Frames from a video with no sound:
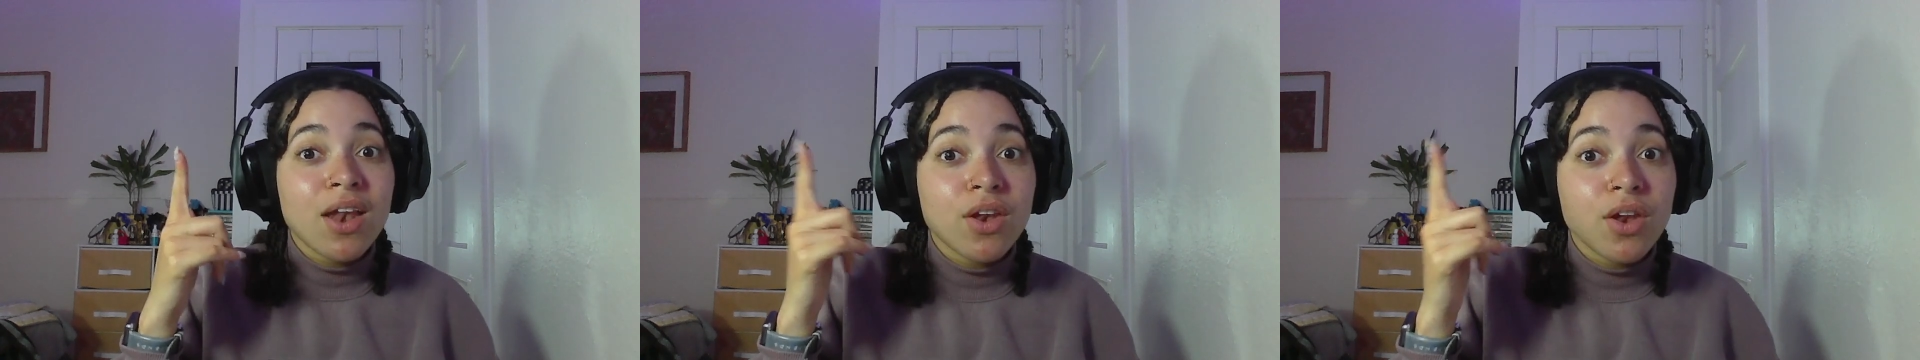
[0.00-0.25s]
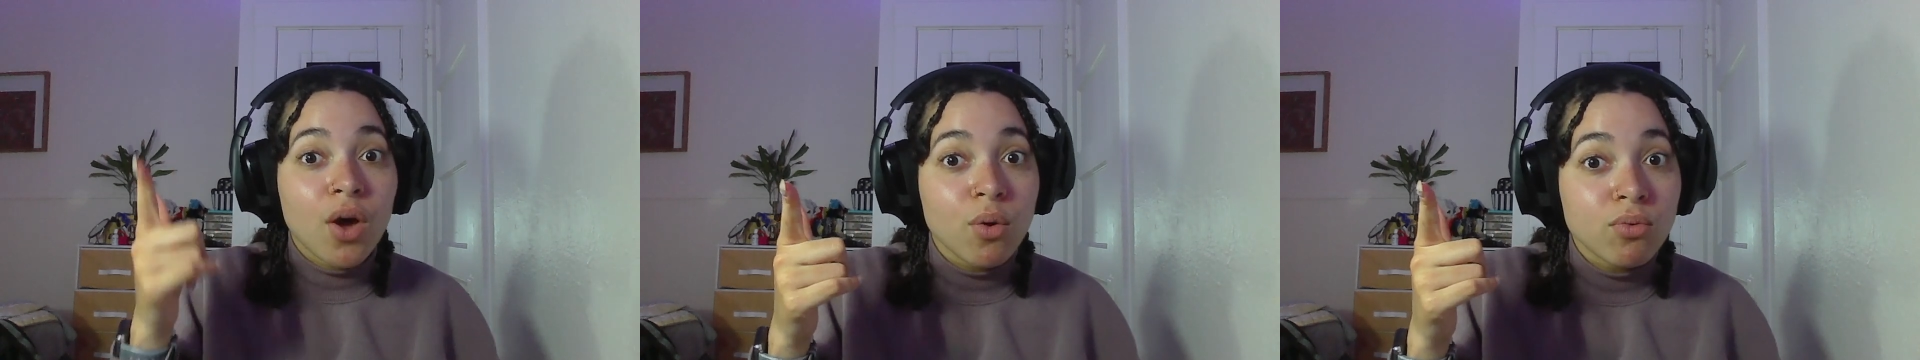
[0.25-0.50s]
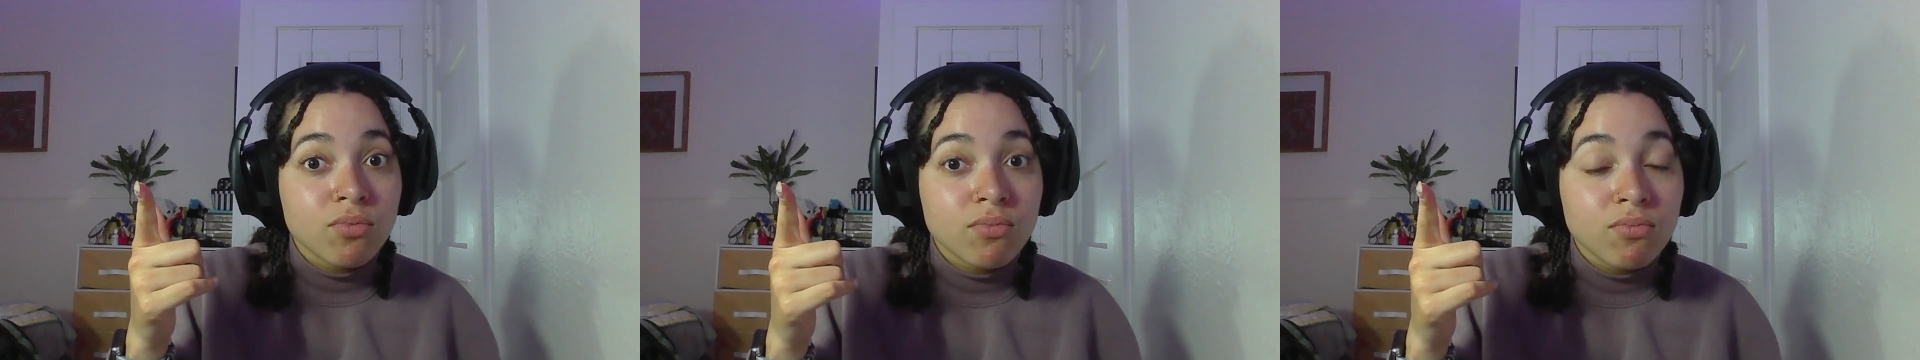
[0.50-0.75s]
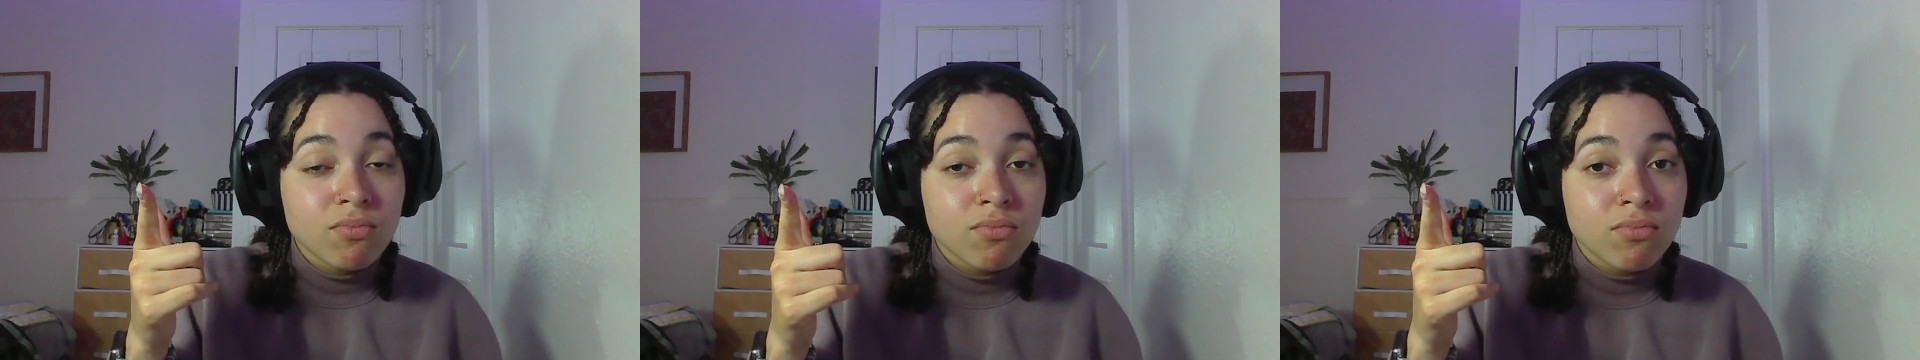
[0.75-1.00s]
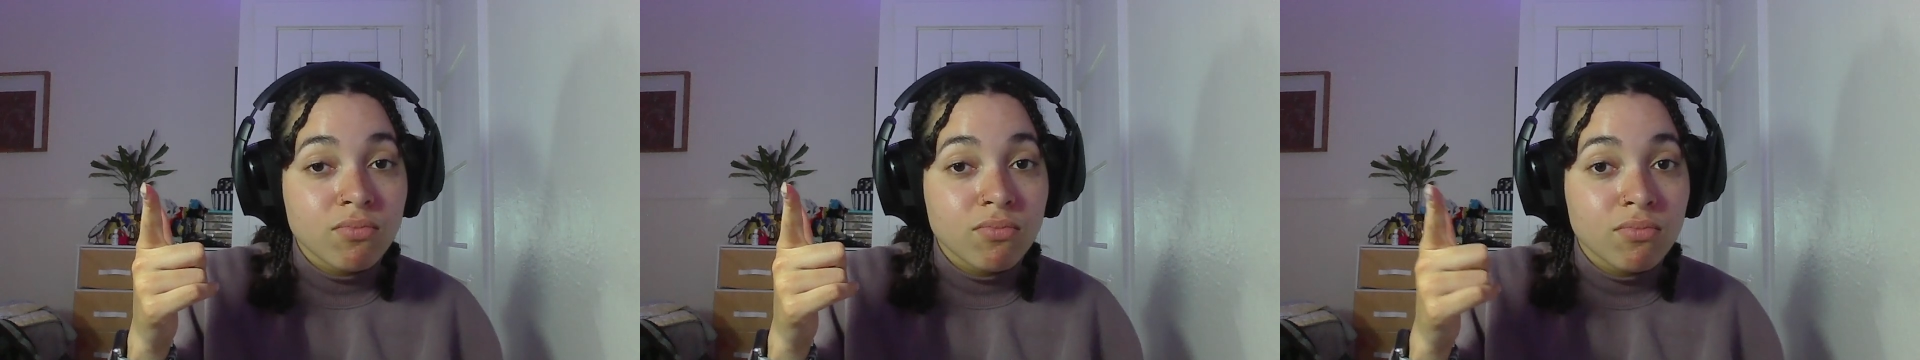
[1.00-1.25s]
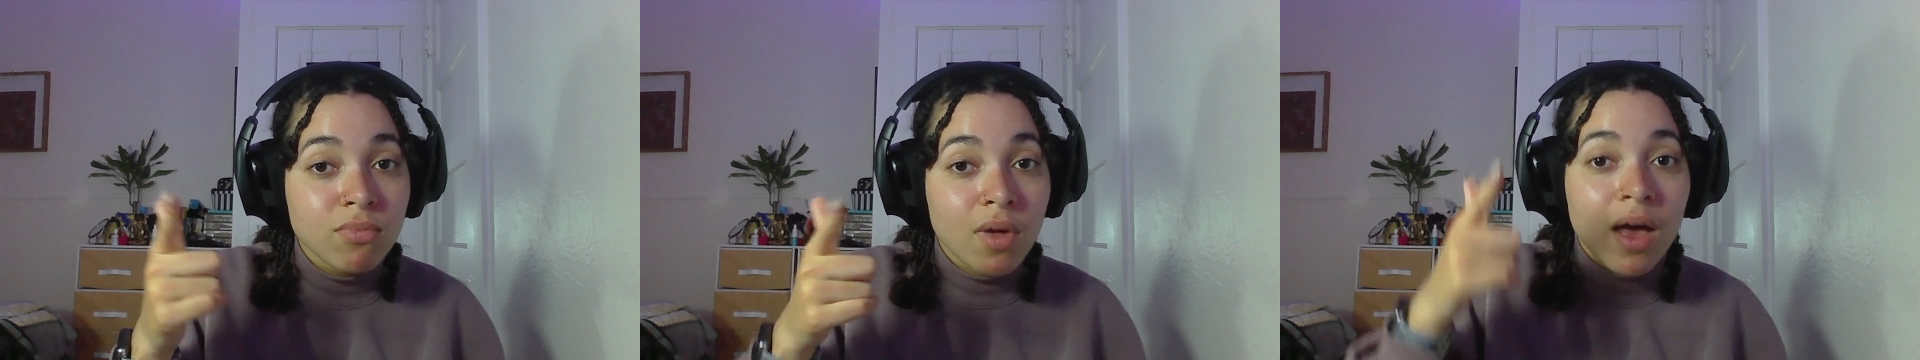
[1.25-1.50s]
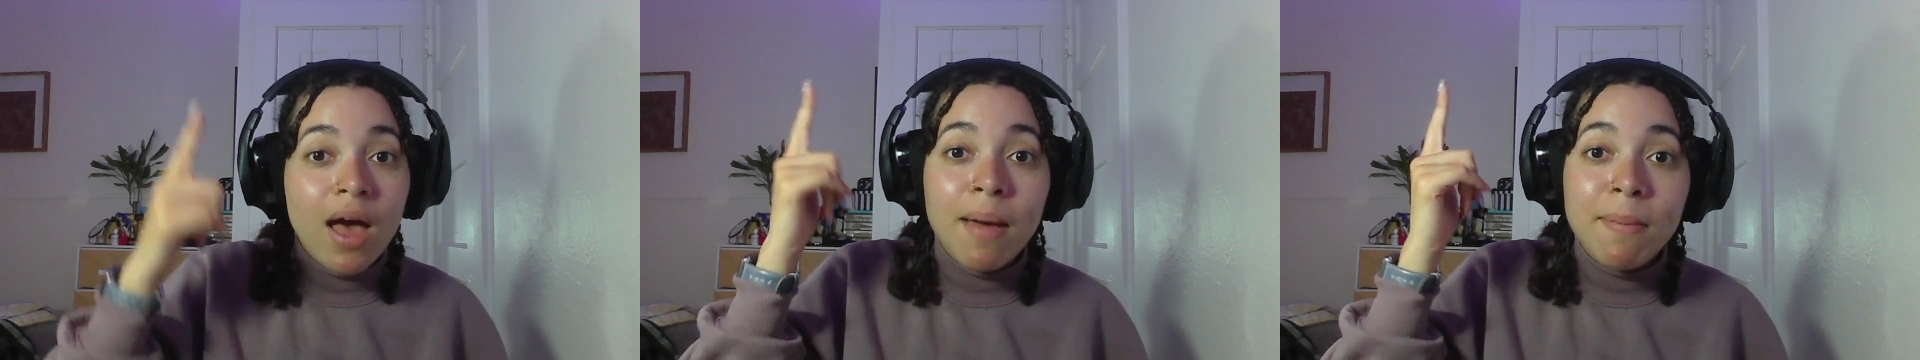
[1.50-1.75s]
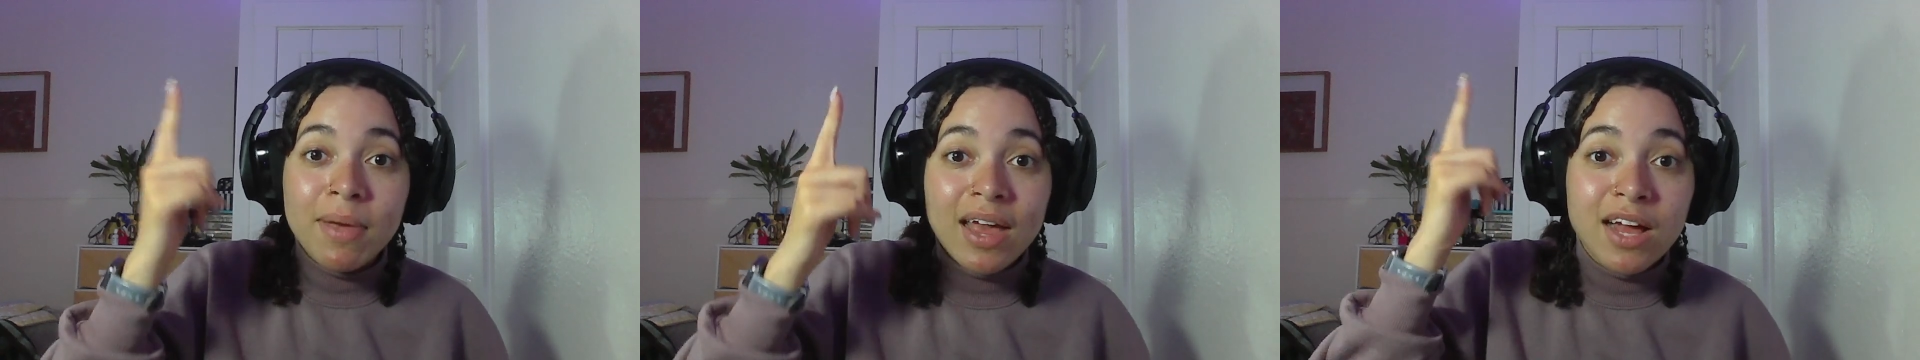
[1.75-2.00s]
note, I'm
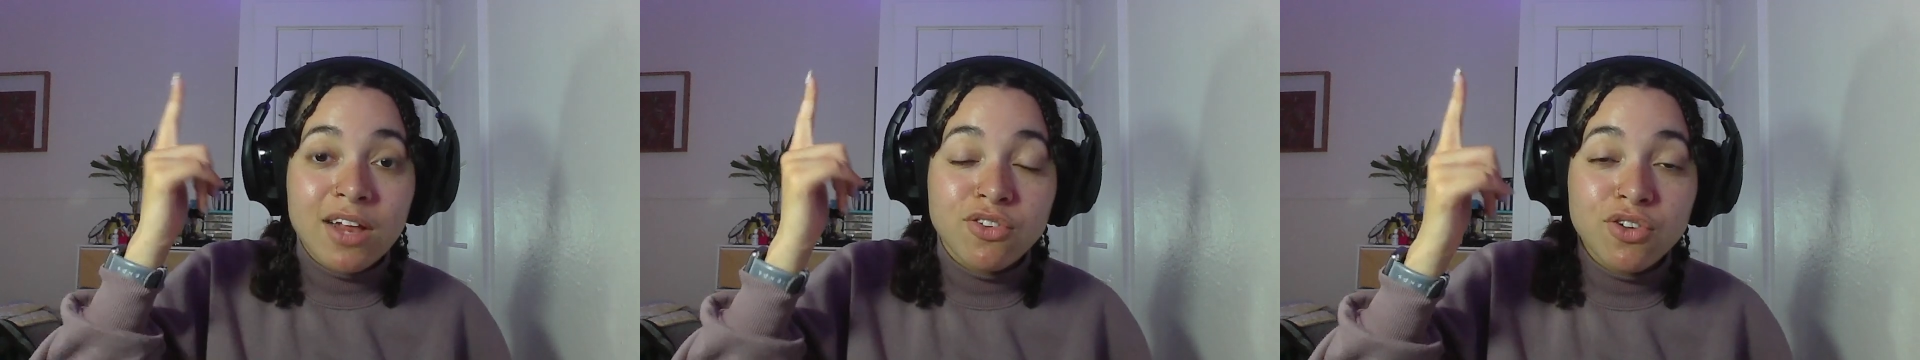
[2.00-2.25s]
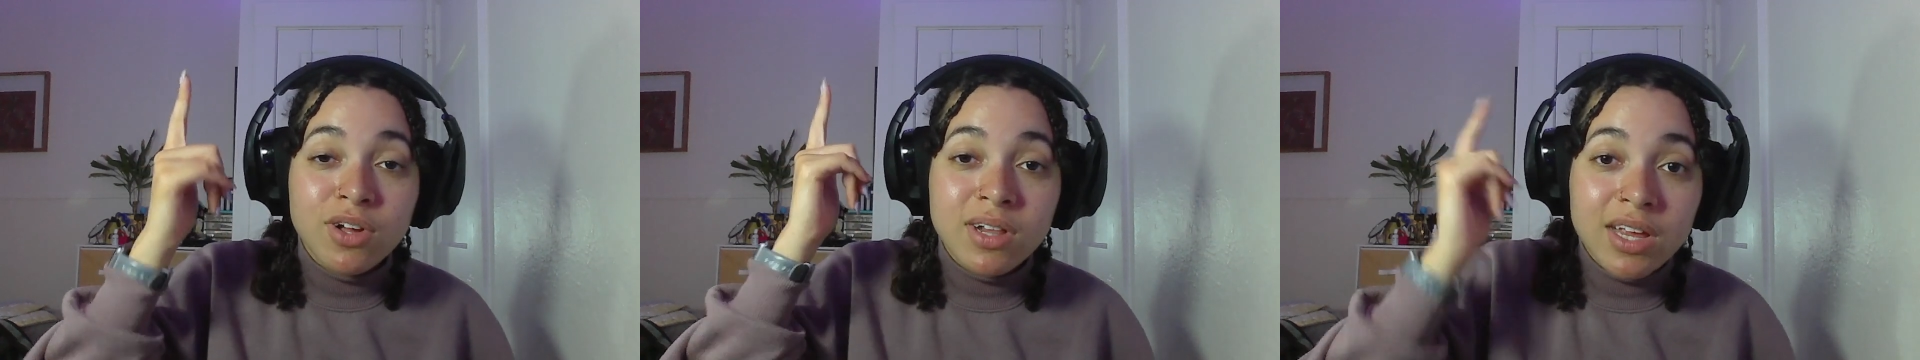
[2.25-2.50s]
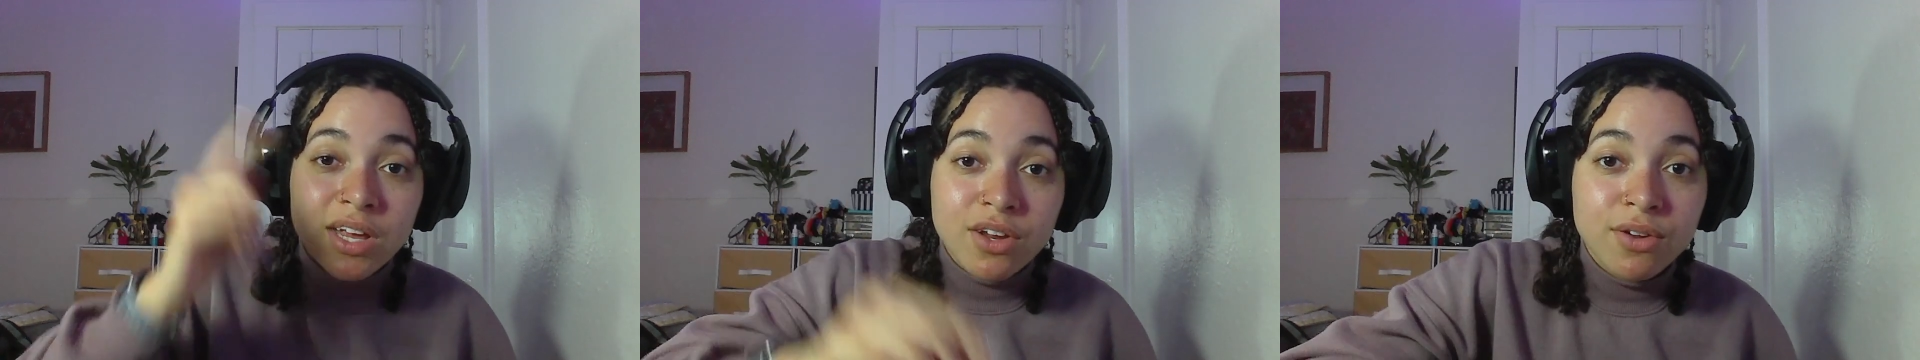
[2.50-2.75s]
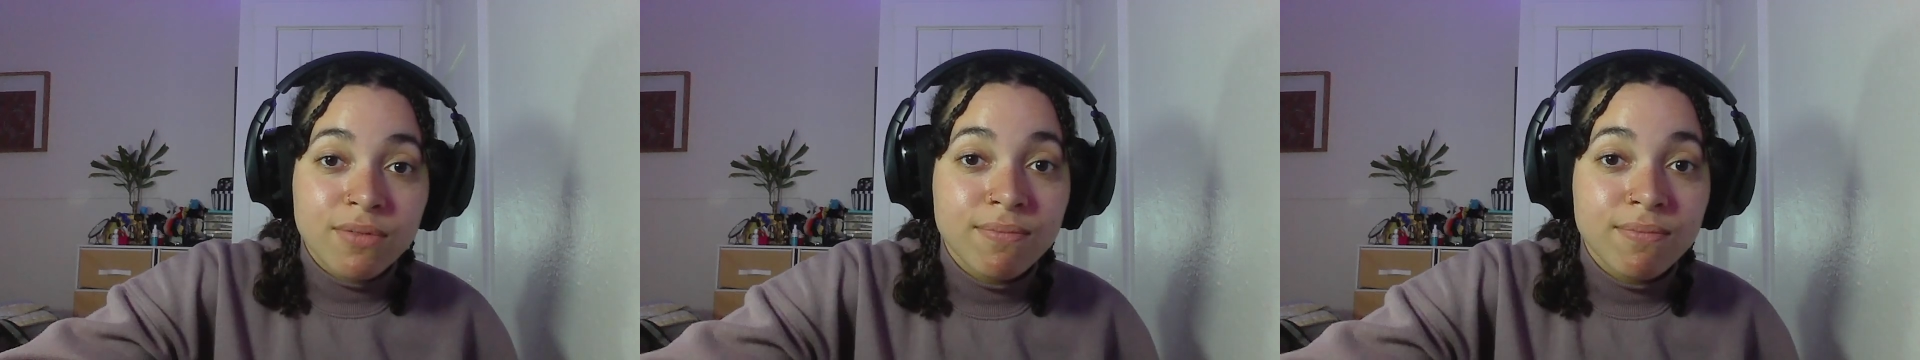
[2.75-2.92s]
gonna catch y'all later.